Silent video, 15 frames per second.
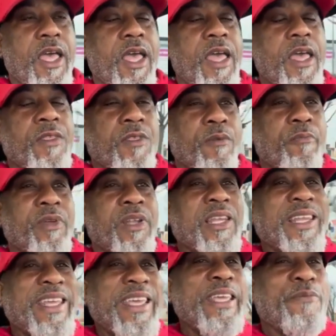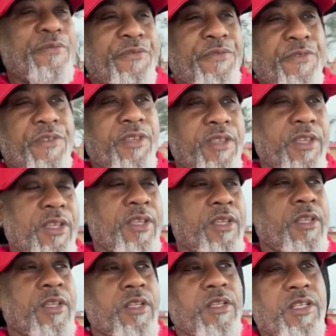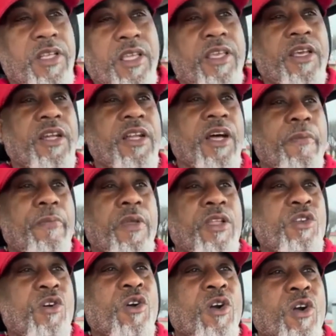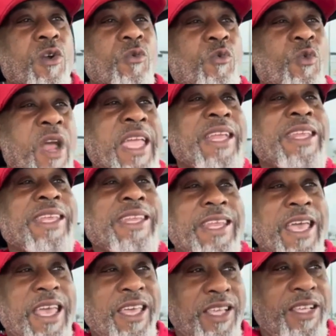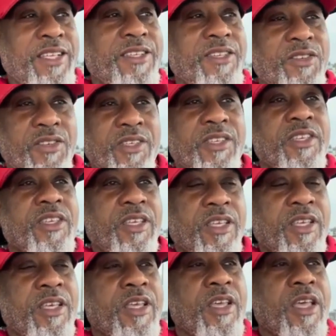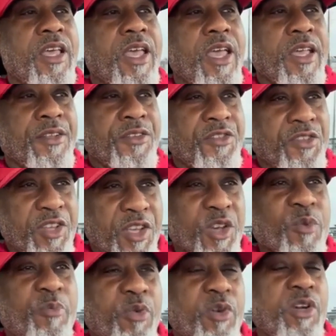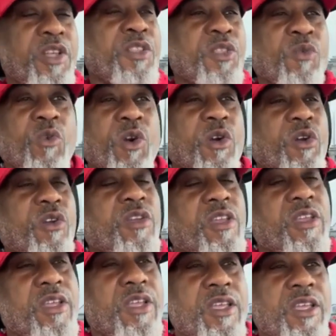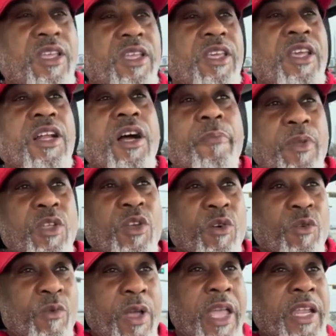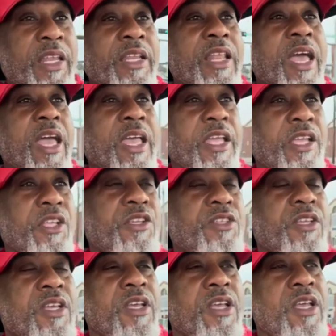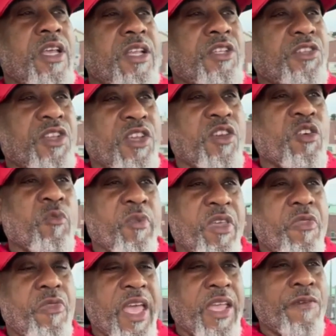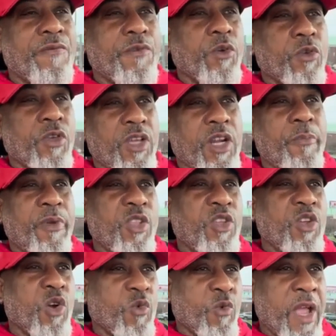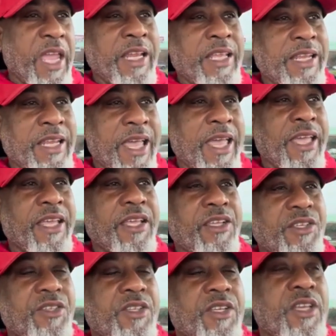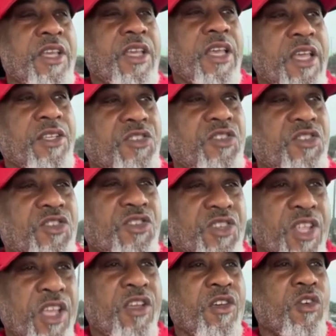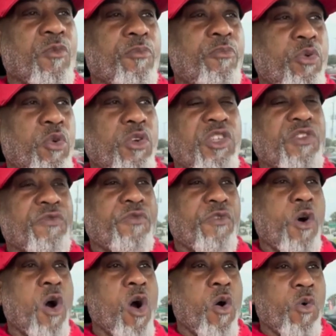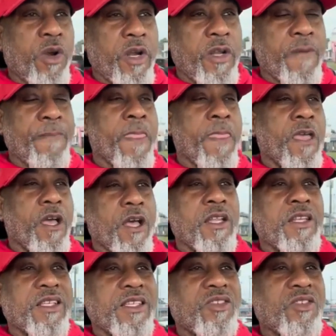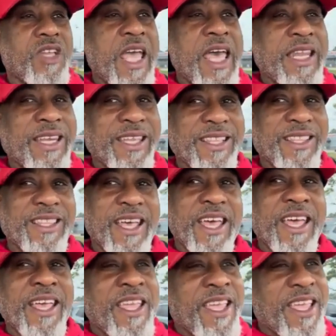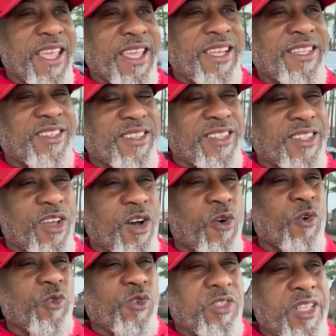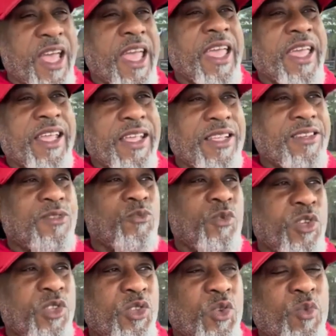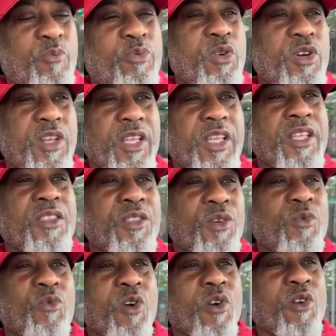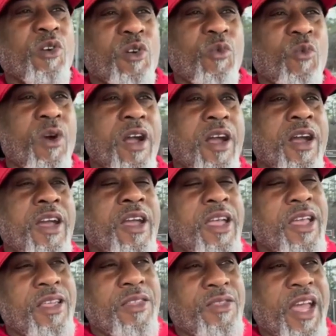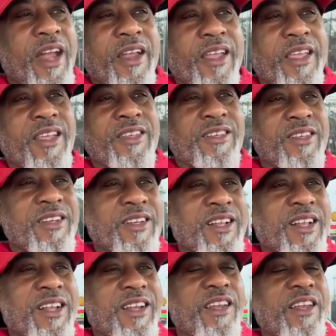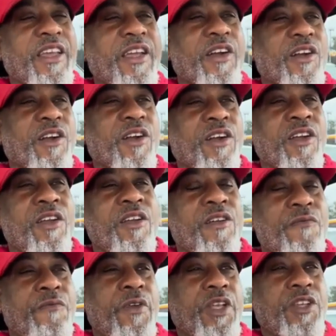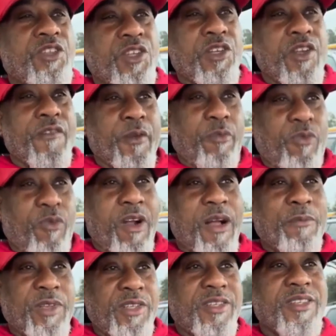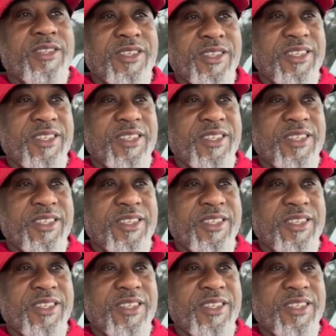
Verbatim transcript: and the belief to get up in your rainy days and still put in the work. Get up in your rainy days and still be thankful. Get up in your rainy days and still push forward, understanding that it's those days when you put in the work where there isn't a clear vision of the promise.